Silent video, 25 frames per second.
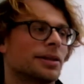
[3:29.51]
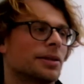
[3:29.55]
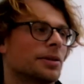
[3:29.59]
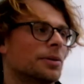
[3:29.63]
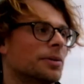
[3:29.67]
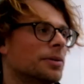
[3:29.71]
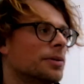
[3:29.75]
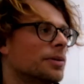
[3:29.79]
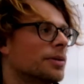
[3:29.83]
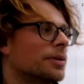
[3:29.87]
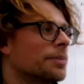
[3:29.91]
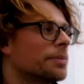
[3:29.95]

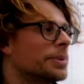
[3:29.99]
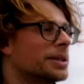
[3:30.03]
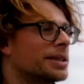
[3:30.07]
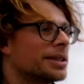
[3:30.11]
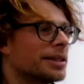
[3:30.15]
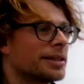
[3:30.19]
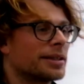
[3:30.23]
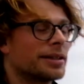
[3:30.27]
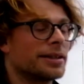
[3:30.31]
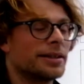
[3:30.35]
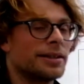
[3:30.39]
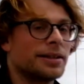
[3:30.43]
or
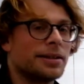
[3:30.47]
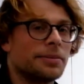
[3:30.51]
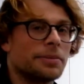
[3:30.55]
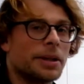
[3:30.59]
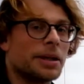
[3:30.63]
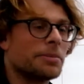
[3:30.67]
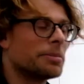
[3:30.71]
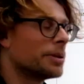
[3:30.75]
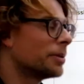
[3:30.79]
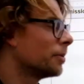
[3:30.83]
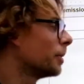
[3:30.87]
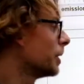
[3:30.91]
particularly
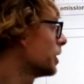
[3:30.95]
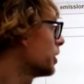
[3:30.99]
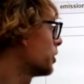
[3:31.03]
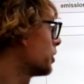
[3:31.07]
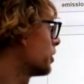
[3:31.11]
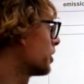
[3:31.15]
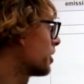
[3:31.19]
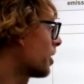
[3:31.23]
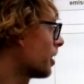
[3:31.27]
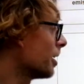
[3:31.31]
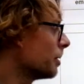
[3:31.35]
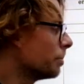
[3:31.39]
maybe
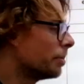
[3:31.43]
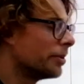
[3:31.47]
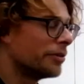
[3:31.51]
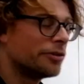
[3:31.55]
which type